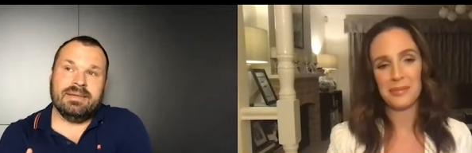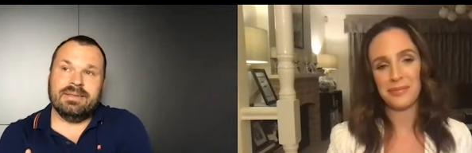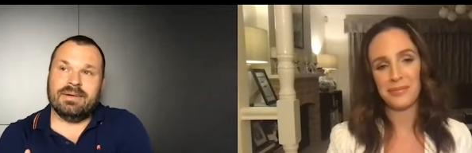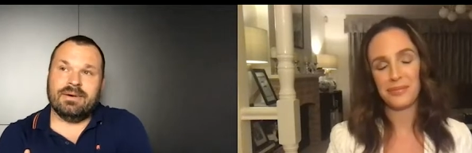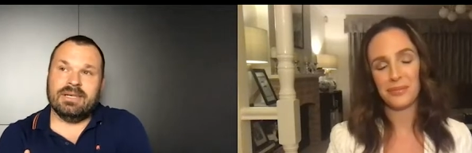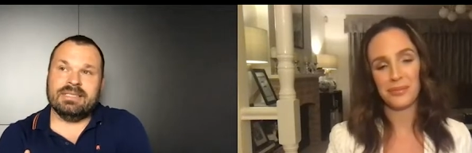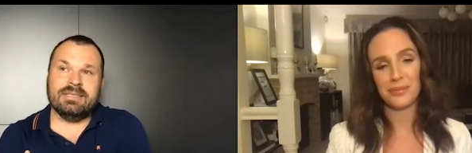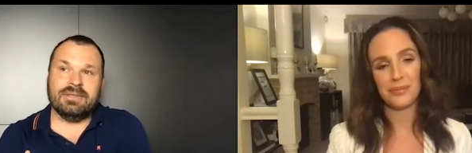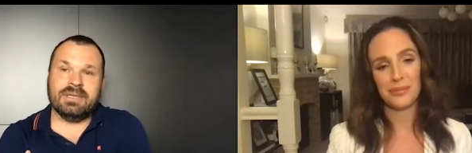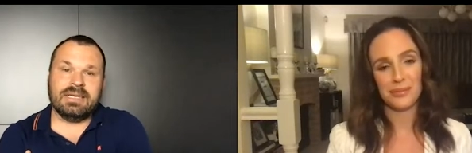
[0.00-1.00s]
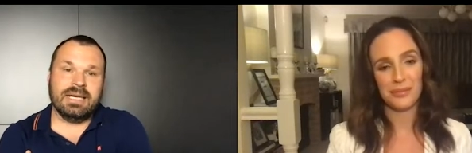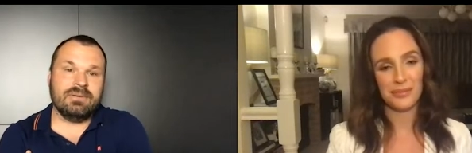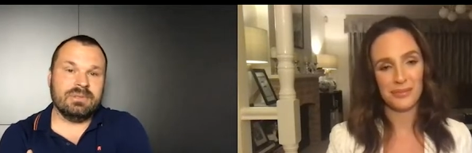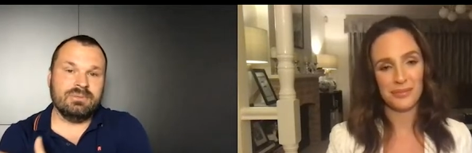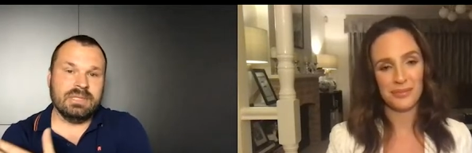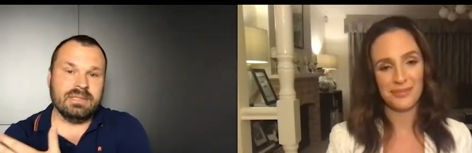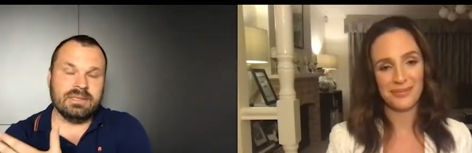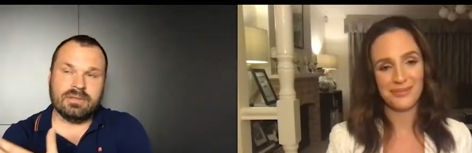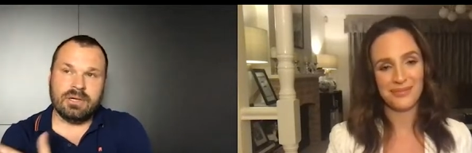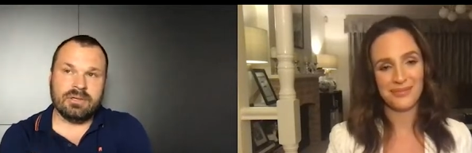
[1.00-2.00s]
Speaker 1: the icing on the cake was winning the
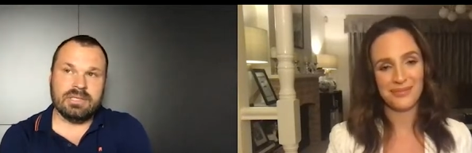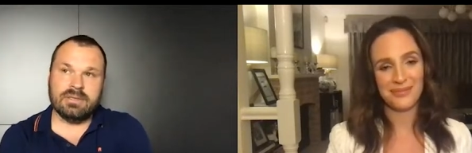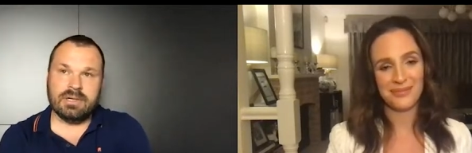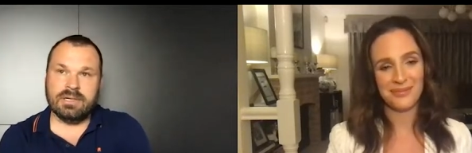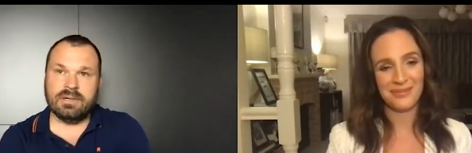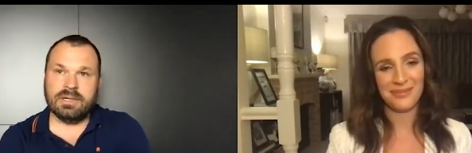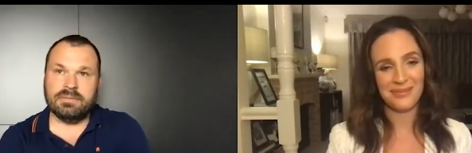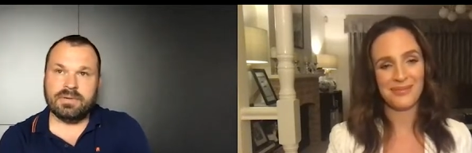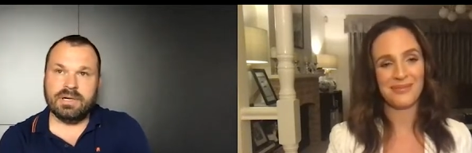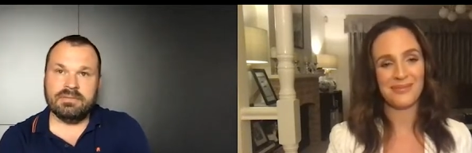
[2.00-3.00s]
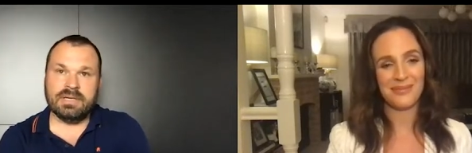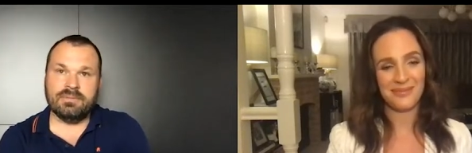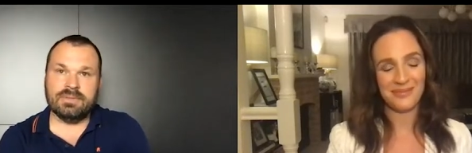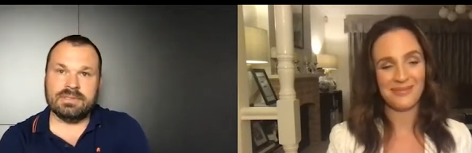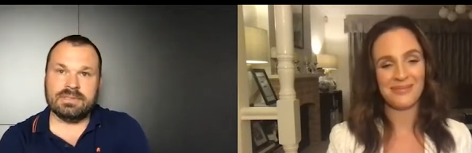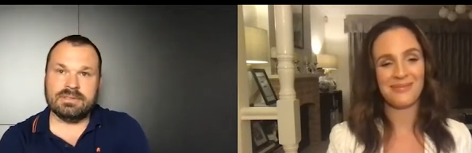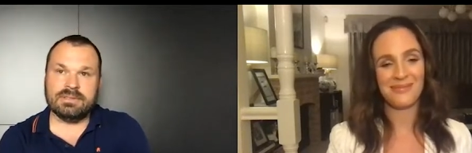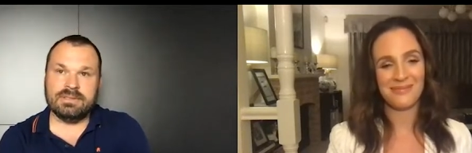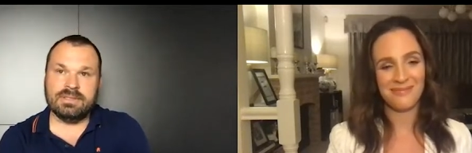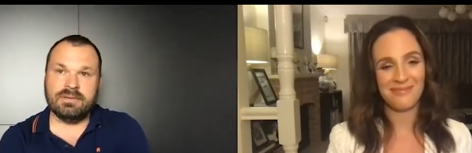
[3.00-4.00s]
title in 1995. That was,
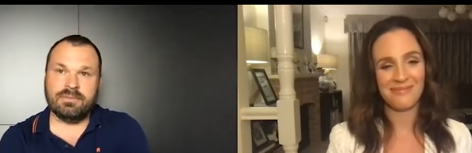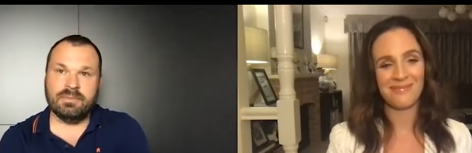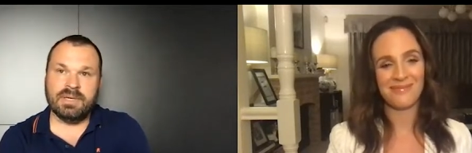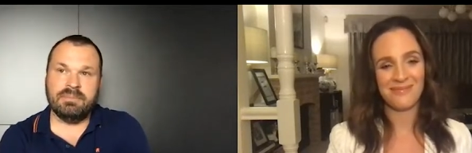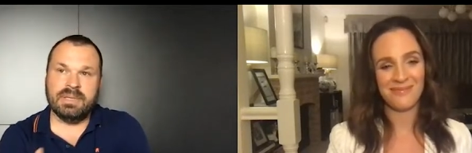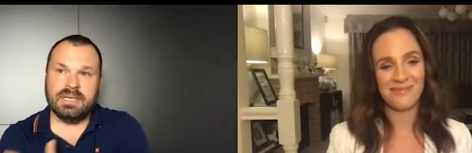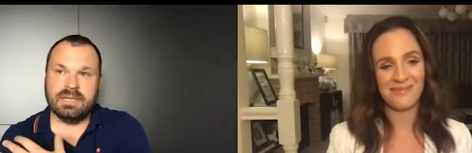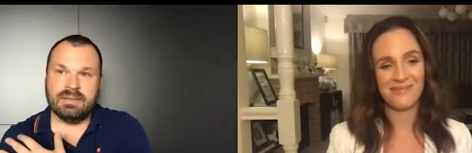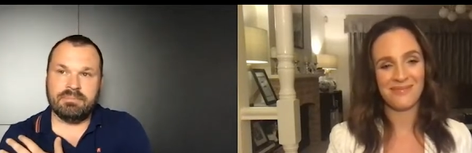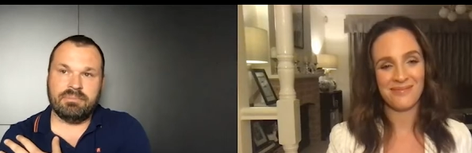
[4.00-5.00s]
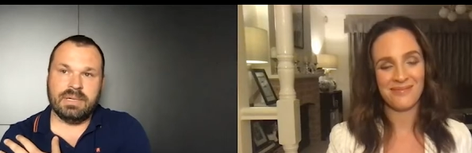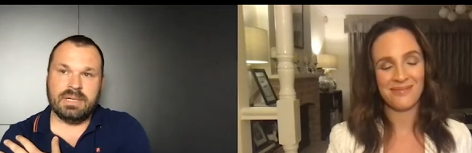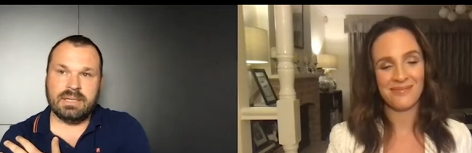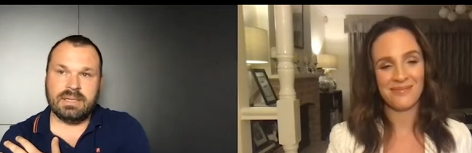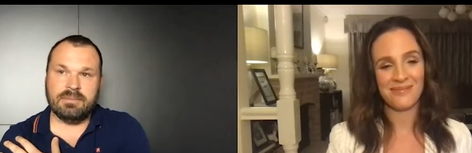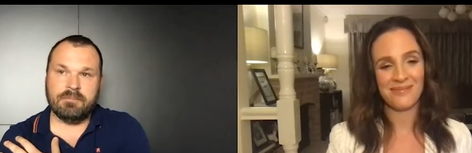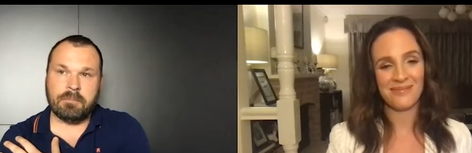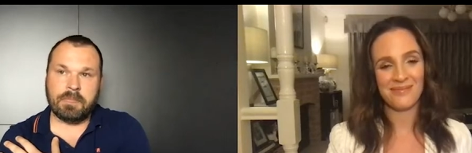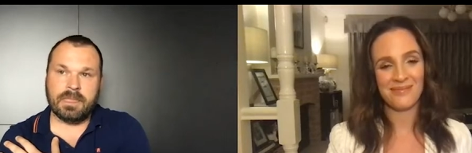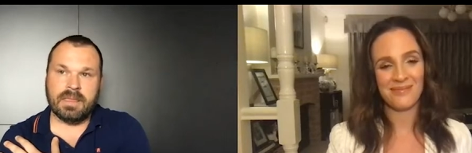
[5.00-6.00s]
you know, for me being a, a
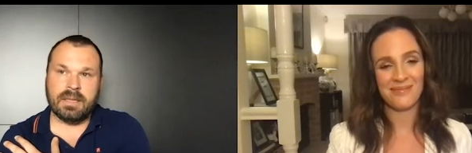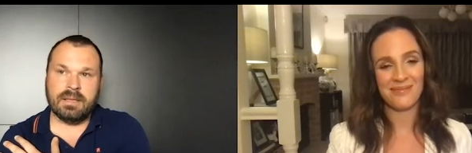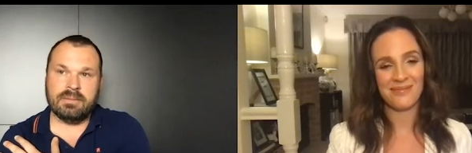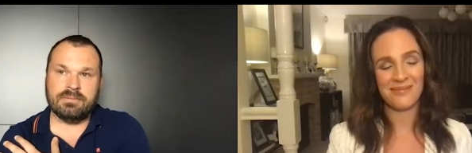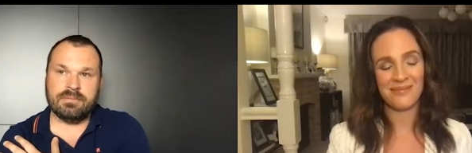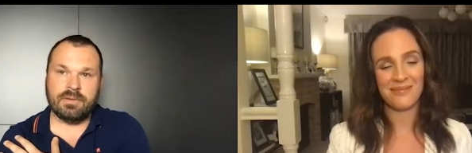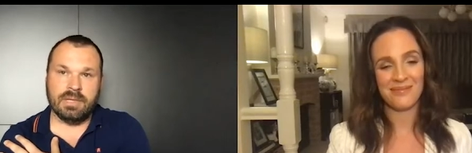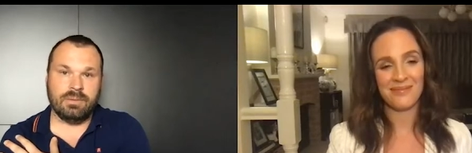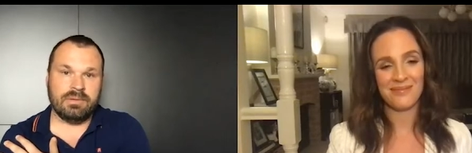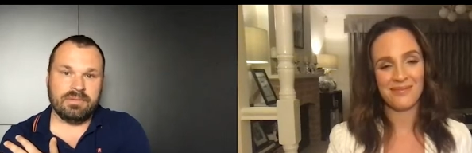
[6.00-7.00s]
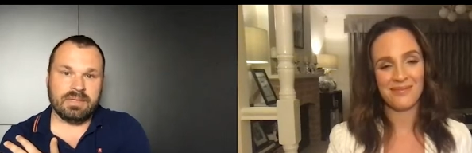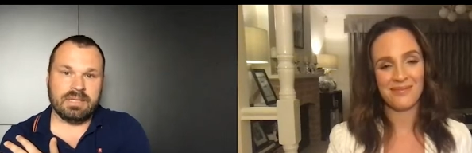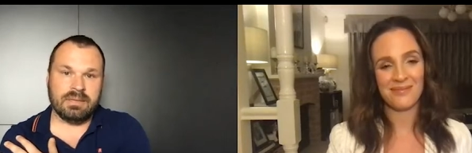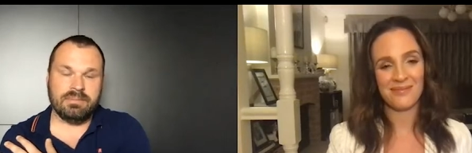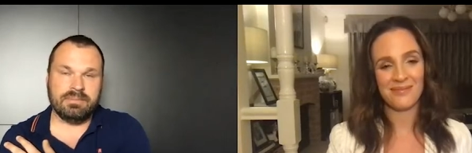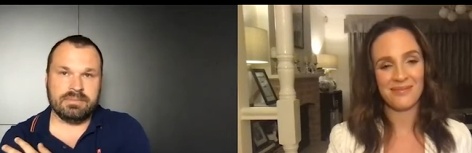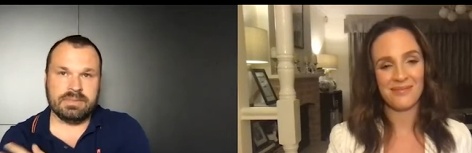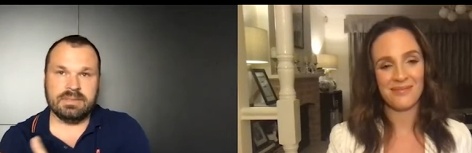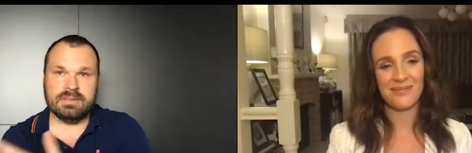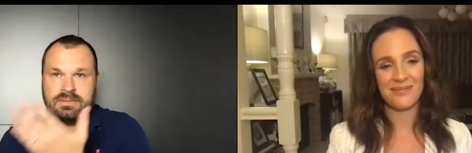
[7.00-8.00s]
follower of the club
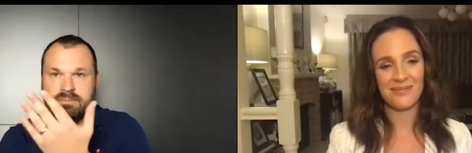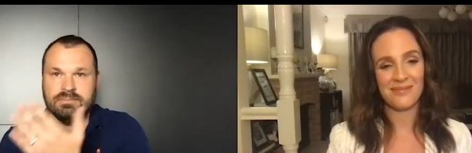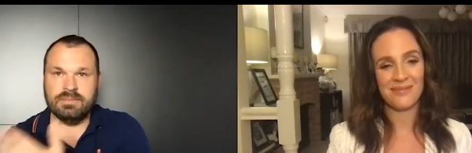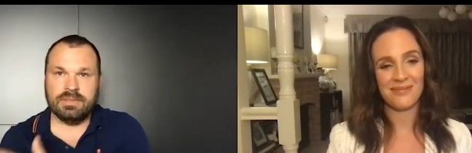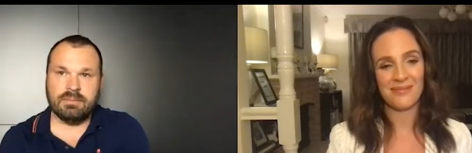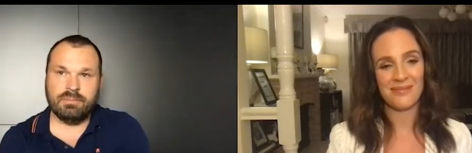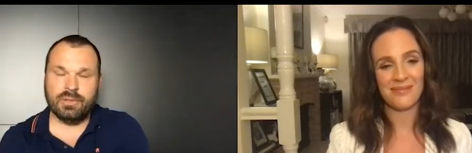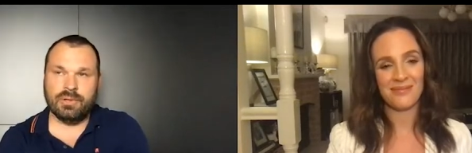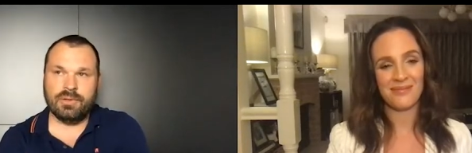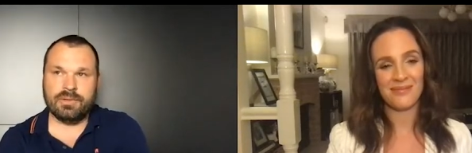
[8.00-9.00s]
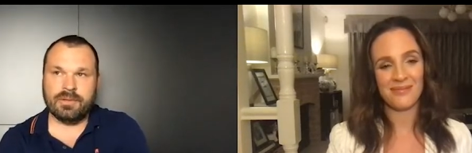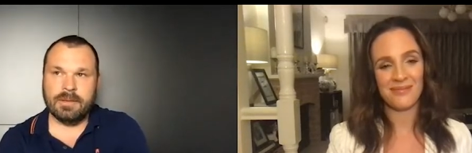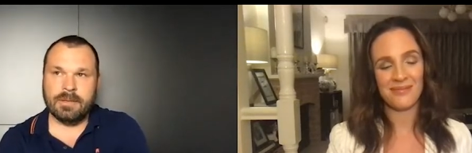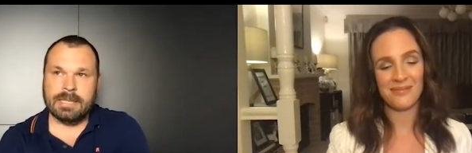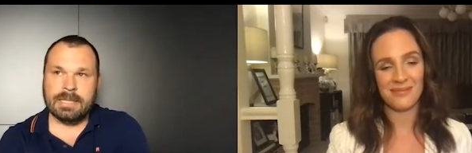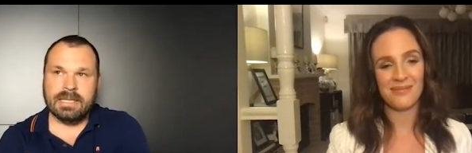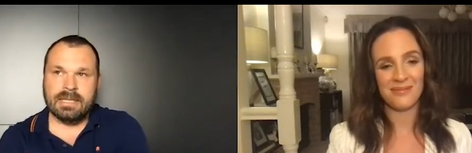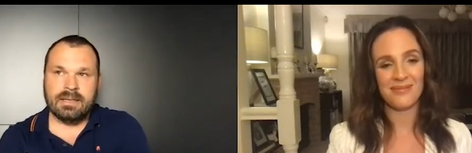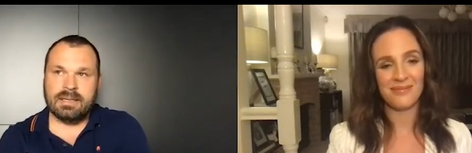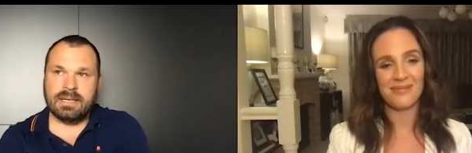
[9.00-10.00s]
since you know birth,
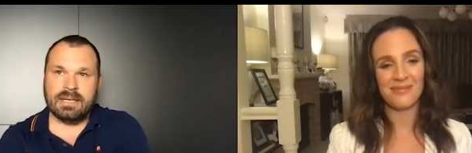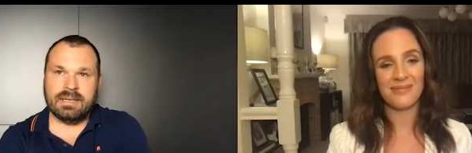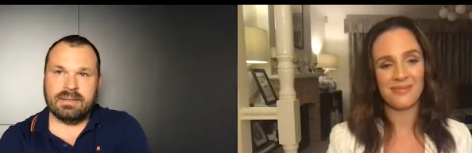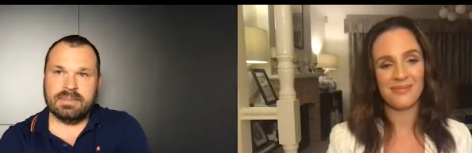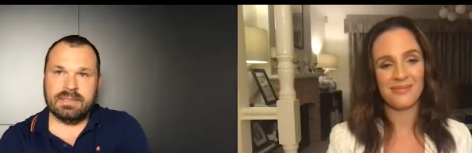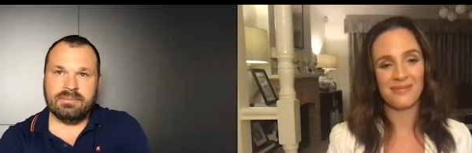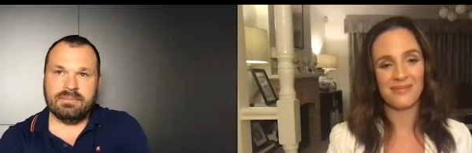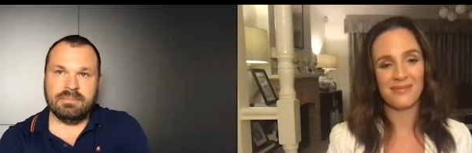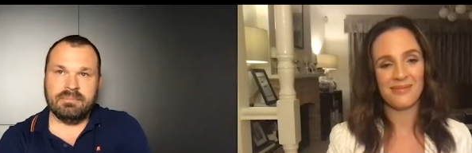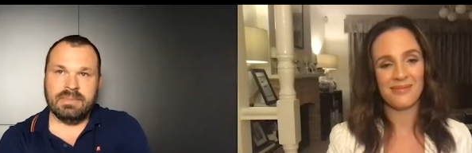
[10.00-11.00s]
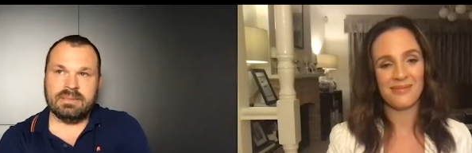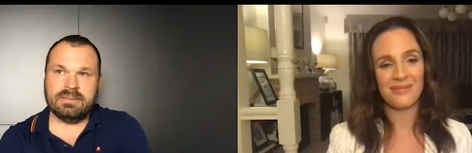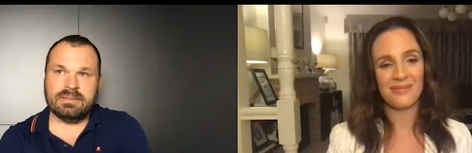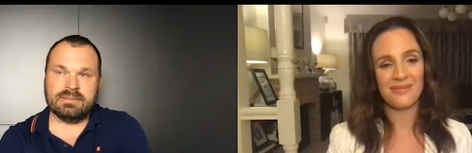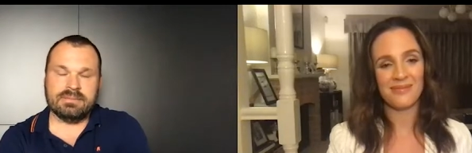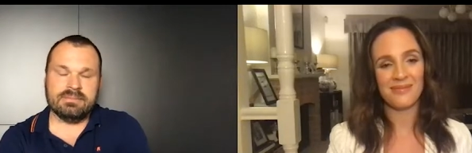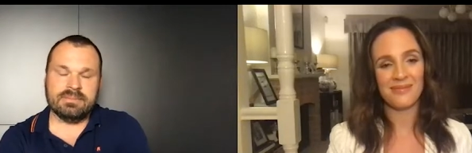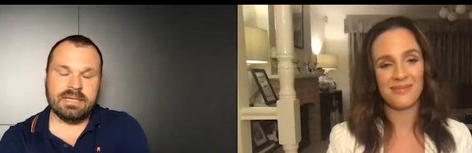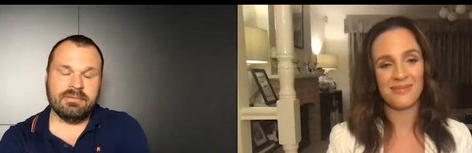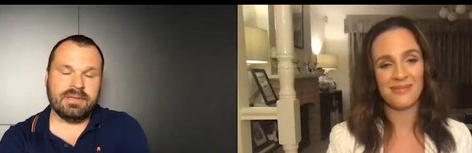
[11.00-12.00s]
um, it, it meant
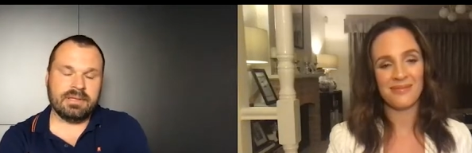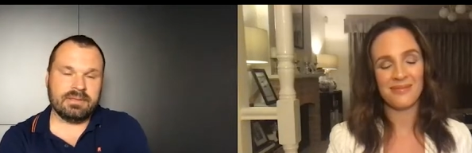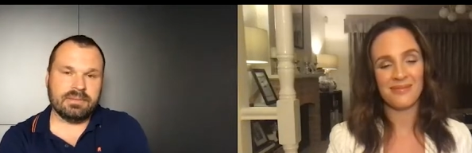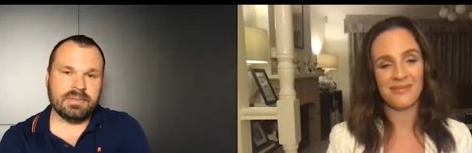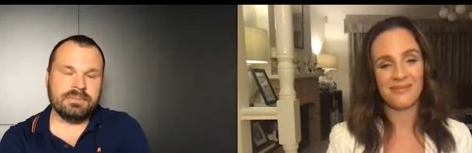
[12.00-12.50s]
everything to me.